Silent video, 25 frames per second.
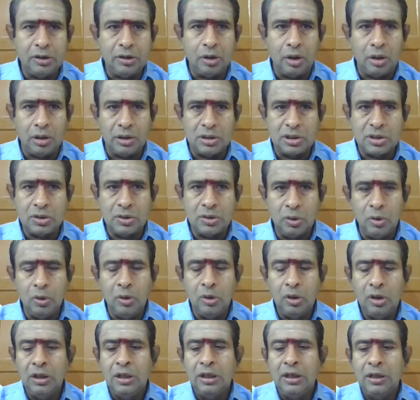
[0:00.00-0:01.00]
that
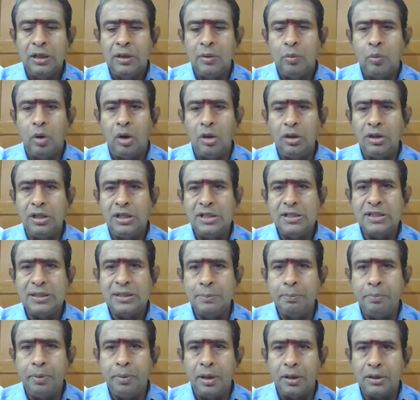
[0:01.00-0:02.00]
also, what is
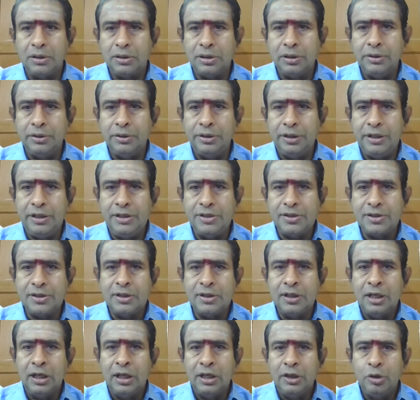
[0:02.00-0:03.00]
important
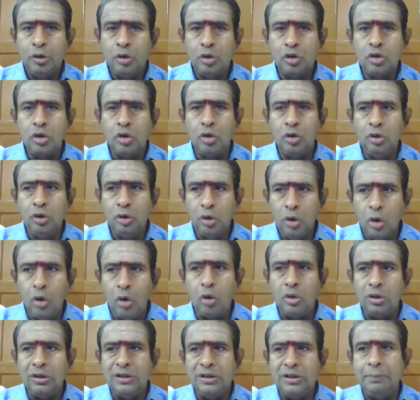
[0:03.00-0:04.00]
is you should
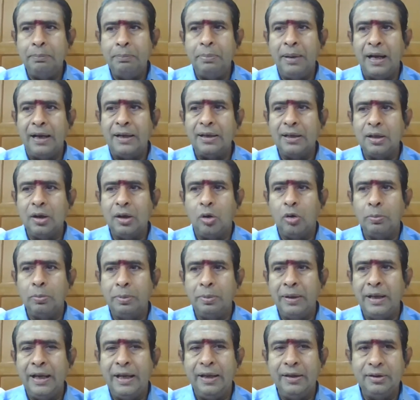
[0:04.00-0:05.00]
know the background
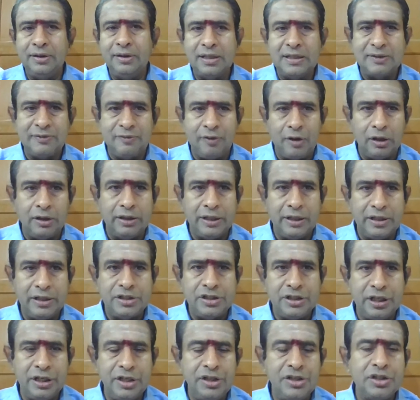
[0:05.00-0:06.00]
behind this foreign
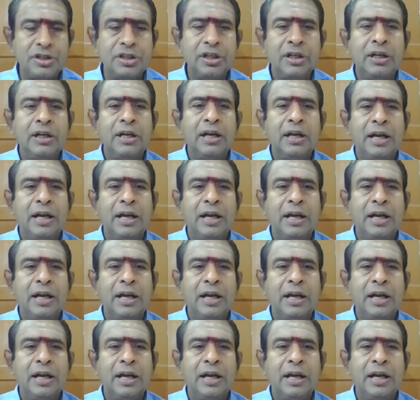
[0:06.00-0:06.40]
exchange.